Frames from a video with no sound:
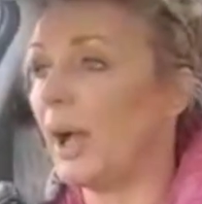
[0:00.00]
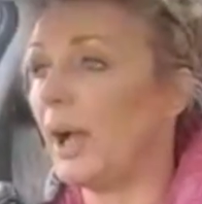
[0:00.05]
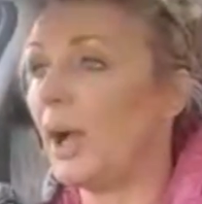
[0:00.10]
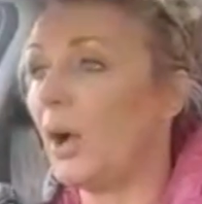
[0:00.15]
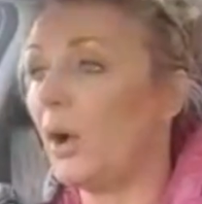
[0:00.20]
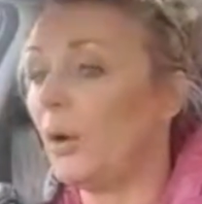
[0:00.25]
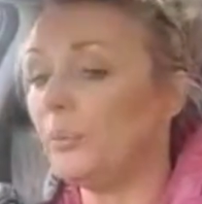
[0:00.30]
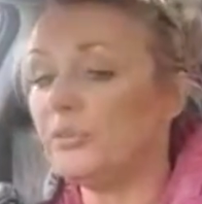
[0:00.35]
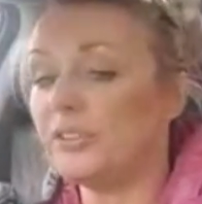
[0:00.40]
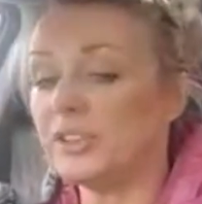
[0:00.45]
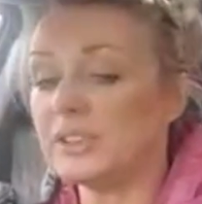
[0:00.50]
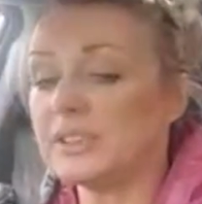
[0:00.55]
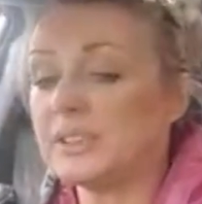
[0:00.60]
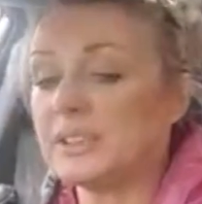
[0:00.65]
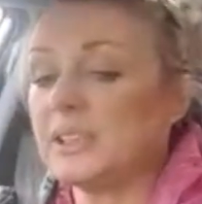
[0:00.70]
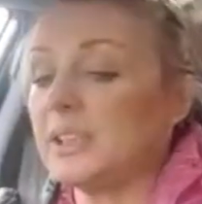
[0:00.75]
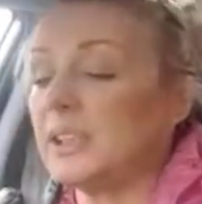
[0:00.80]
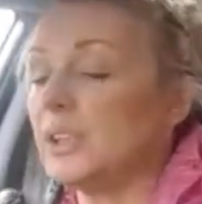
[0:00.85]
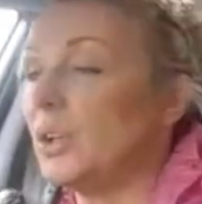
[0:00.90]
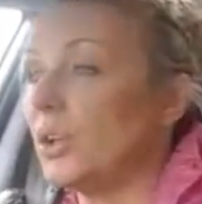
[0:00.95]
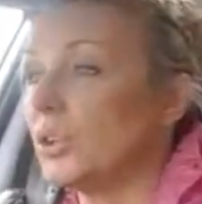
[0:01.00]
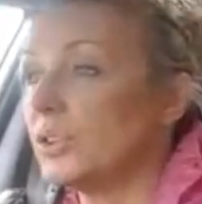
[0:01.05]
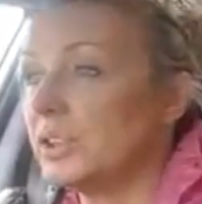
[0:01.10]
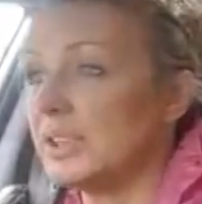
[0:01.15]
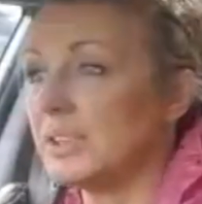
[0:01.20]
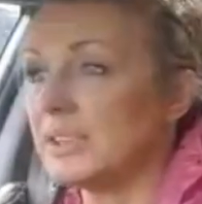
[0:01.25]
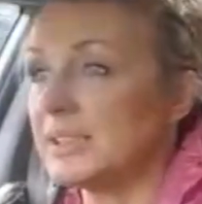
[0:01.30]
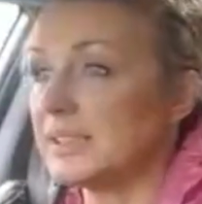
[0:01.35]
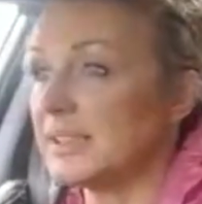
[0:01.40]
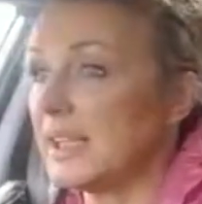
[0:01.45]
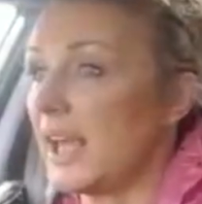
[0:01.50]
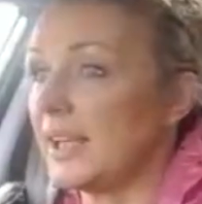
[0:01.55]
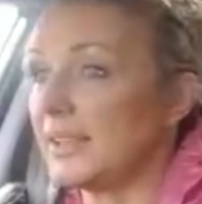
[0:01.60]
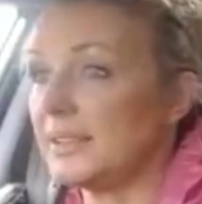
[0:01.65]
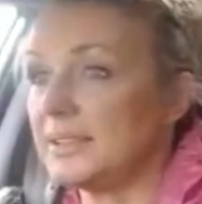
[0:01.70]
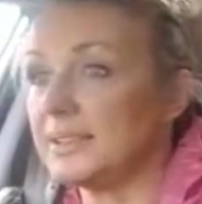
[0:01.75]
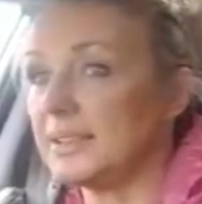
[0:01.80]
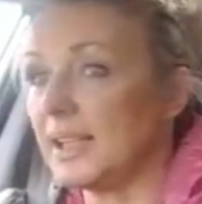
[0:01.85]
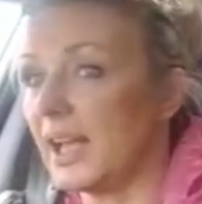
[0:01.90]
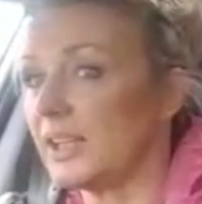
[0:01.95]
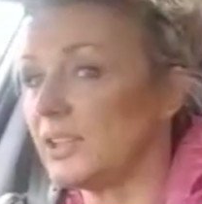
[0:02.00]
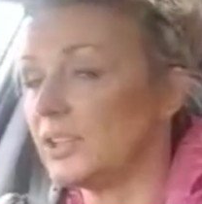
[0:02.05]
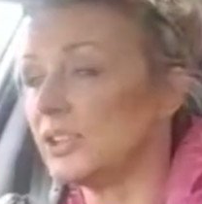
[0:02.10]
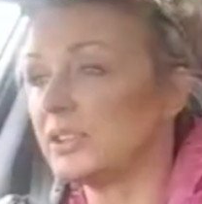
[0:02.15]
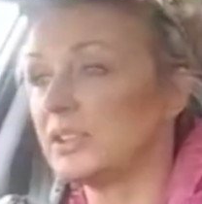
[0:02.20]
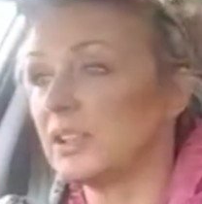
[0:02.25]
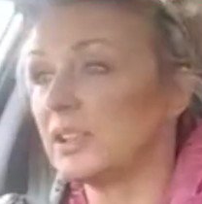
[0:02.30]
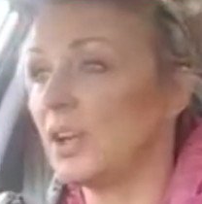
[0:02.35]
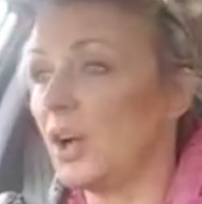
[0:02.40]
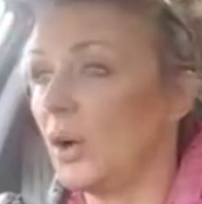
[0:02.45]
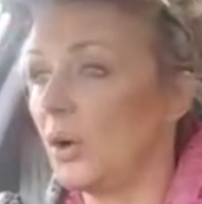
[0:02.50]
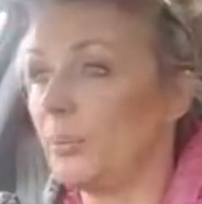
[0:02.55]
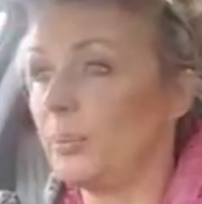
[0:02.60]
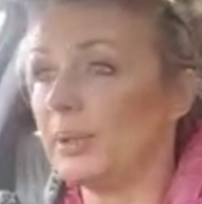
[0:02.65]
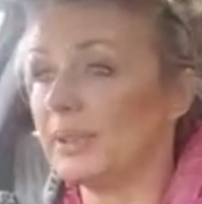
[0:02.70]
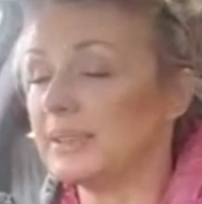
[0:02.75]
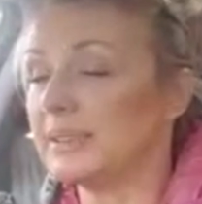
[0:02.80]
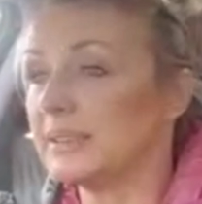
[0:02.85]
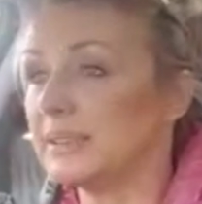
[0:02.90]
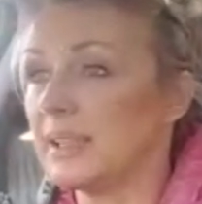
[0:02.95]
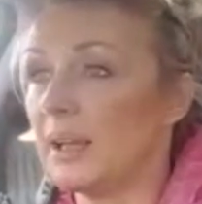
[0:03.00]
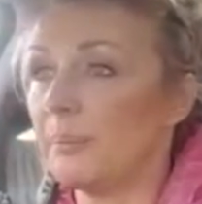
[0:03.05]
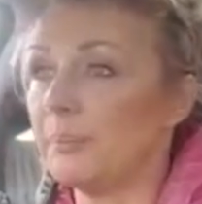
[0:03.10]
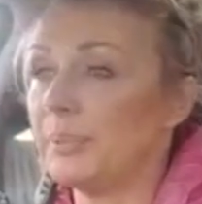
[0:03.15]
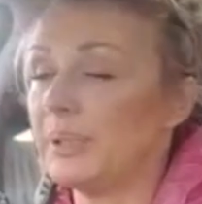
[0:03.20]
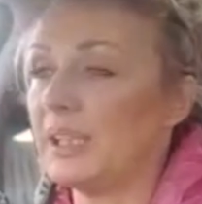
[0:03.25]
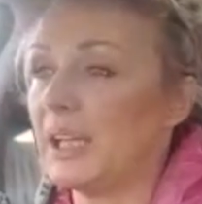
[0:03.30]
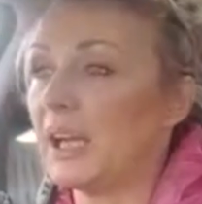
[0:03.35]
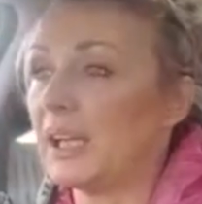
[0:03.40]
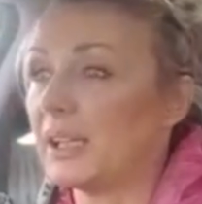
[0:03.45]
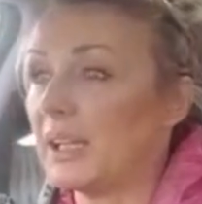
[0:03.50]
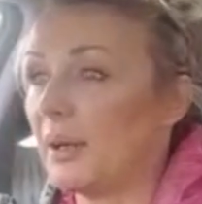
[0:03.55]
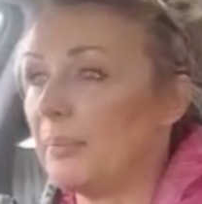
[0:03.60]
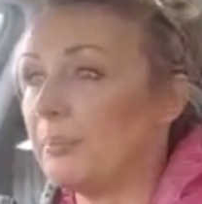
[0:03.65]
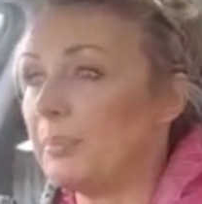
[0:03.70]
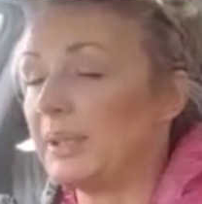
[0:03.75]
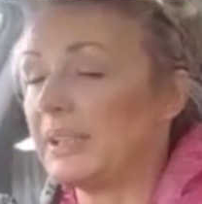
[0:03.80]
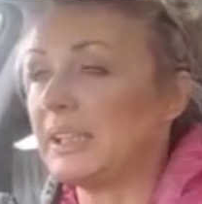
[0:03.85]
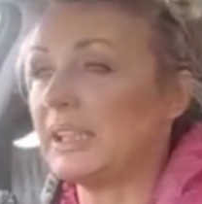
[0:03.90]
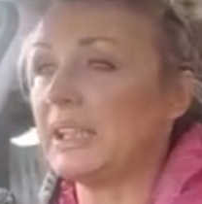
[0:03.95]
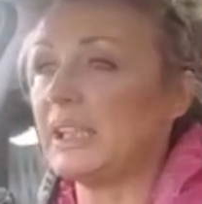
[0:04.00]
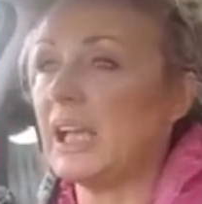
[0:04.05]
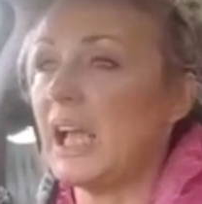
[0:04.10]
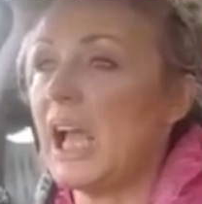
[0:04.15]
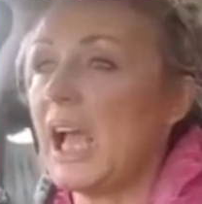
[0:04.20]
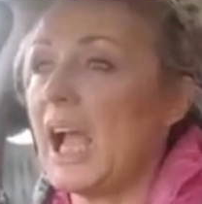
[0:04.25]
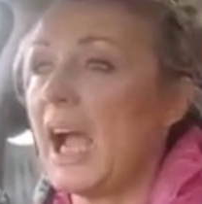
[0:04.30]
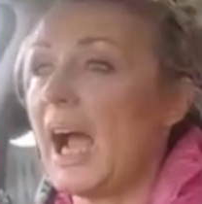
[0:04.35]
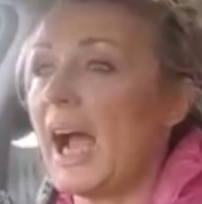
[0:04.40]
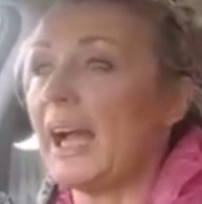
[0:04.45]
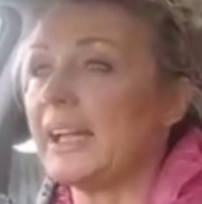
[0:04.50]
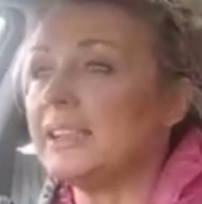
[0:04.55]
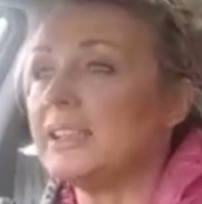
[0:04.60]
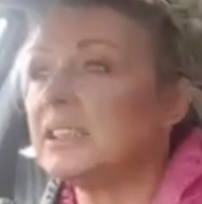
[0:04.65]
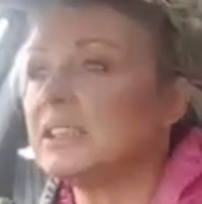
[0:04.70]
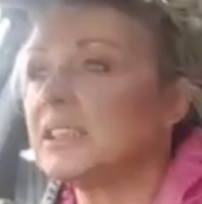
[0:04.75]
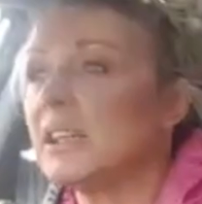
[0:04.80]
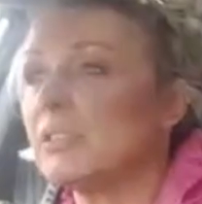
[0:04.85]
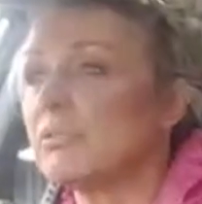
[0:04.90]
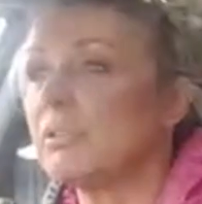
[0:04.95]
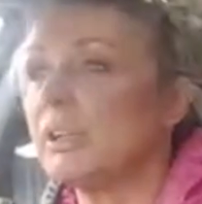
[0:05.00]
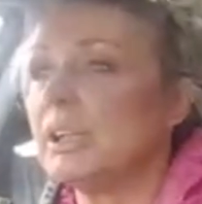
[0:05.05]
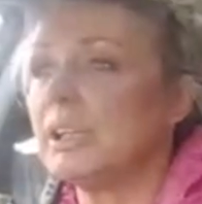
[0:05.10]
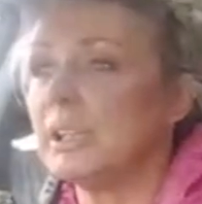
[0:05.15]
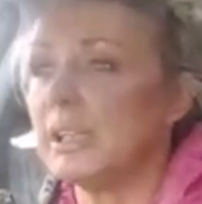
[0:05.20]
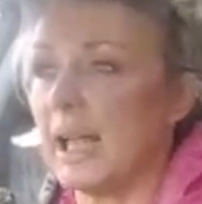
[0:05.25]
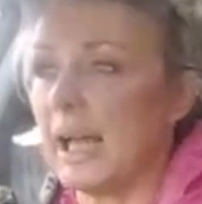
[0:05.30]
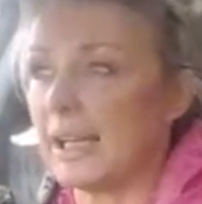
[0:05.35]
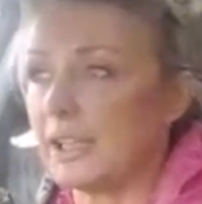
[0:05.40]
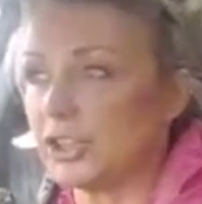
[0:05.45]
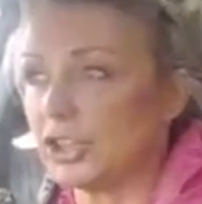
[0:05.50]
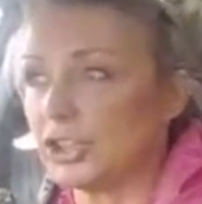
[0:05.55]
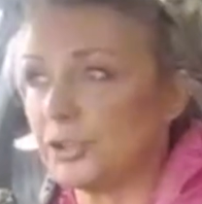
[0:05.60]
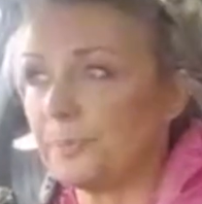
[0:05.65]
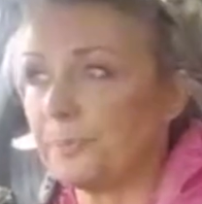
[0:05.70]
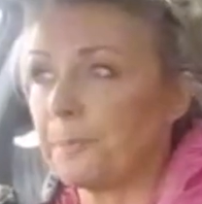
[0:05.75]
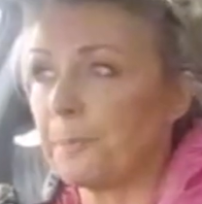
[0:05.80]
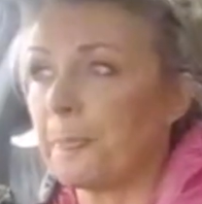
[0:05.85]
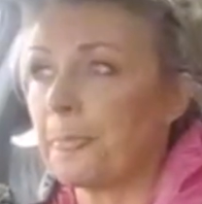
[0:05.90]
I obviously got it sent ages ago by some PR company, and it's the Realash.